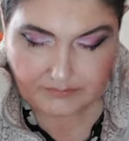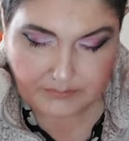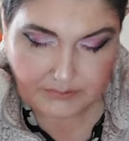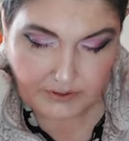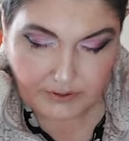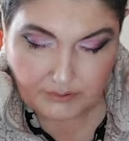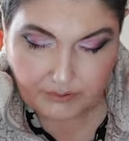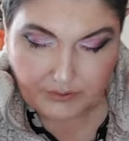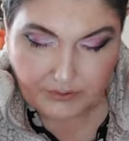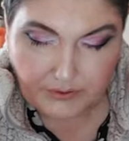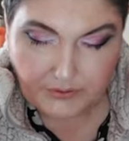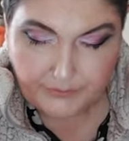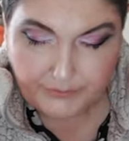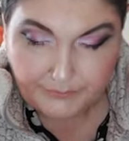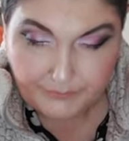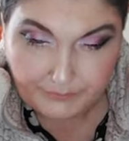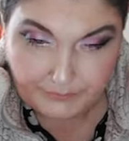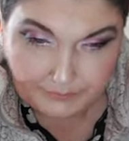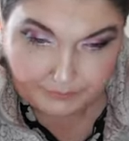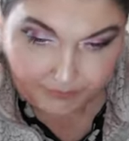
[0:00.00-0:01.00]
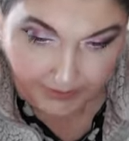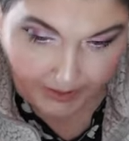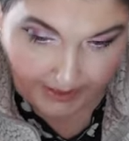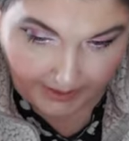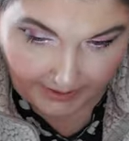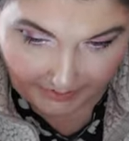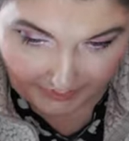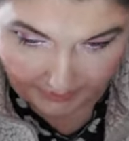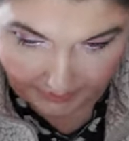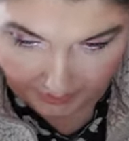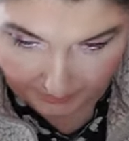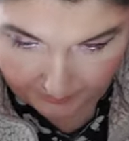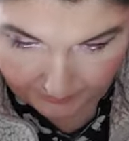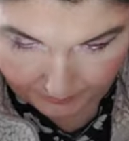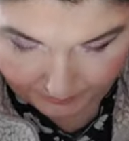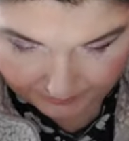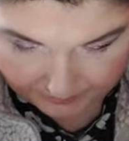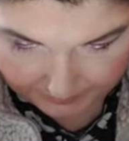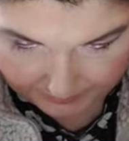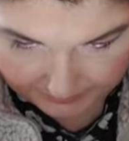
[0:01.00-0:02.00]
sort of hair care
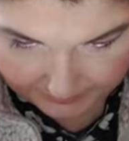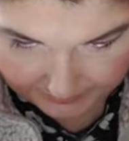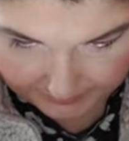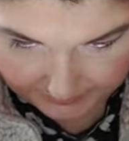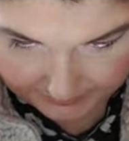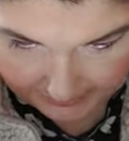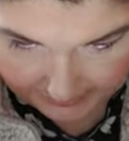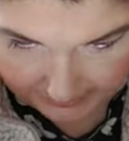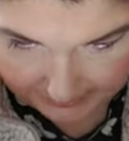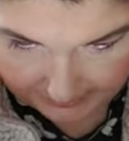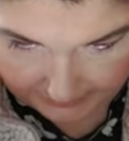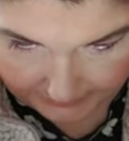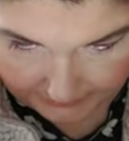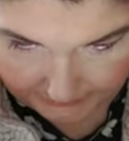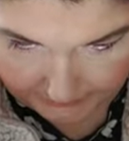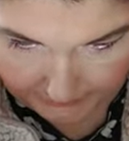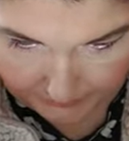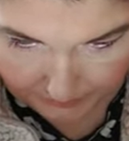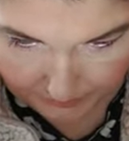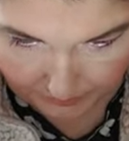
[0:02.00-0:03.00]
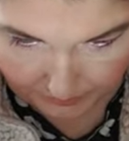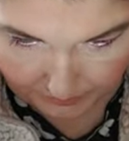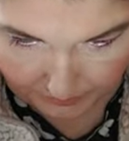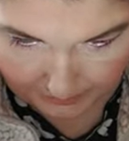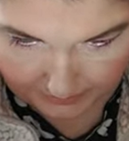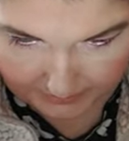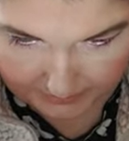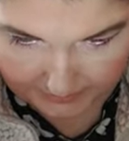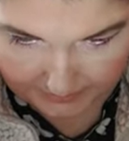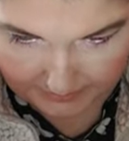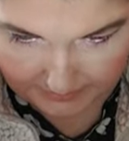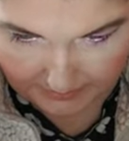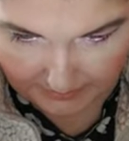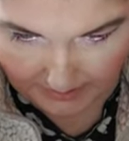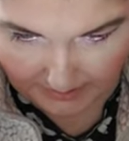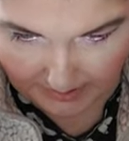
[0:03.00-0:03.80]
products for the wigs.